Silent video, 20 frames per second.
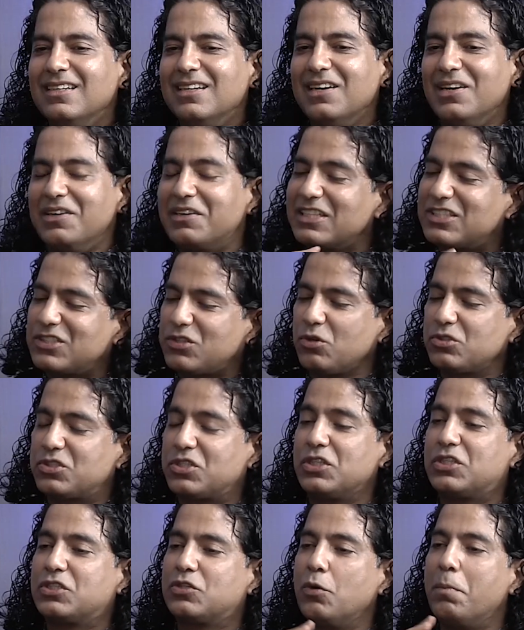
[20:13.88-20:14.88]

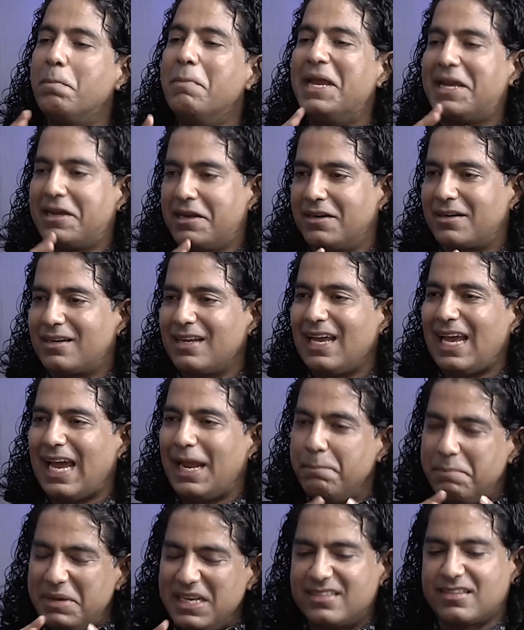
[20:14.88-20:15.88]
resources could make it
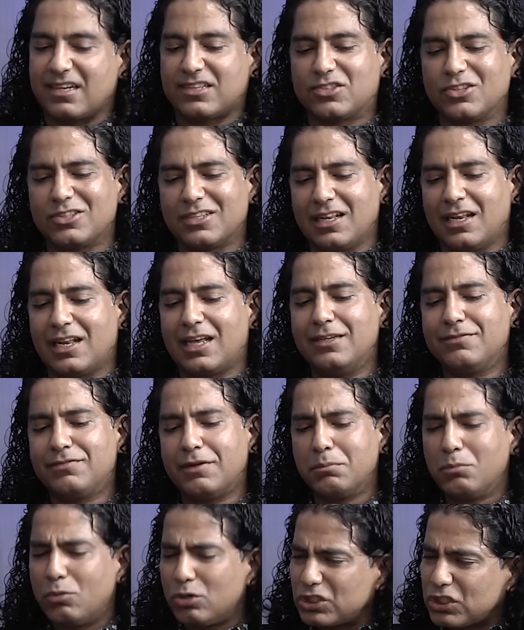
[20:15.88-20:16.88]
and be successful in life.
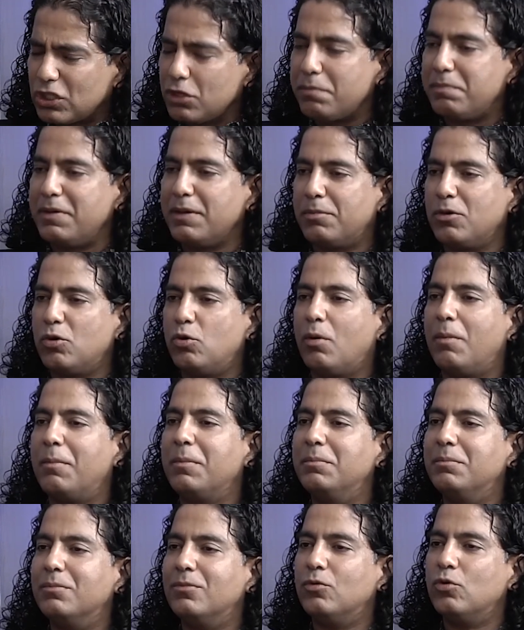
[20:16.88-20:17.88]
And most of the people
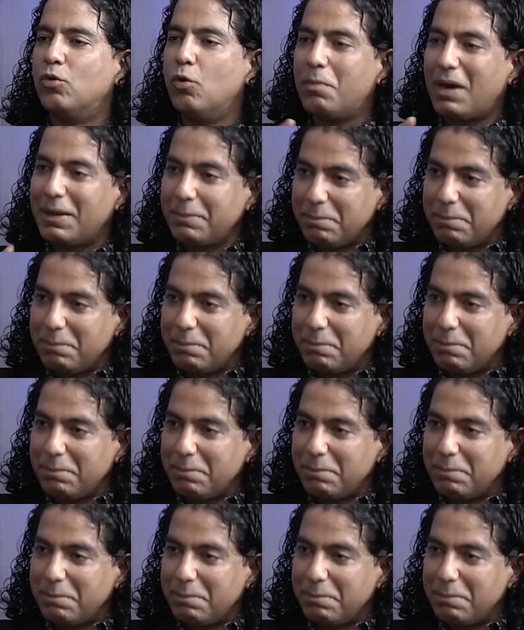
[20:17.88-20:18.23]
whom I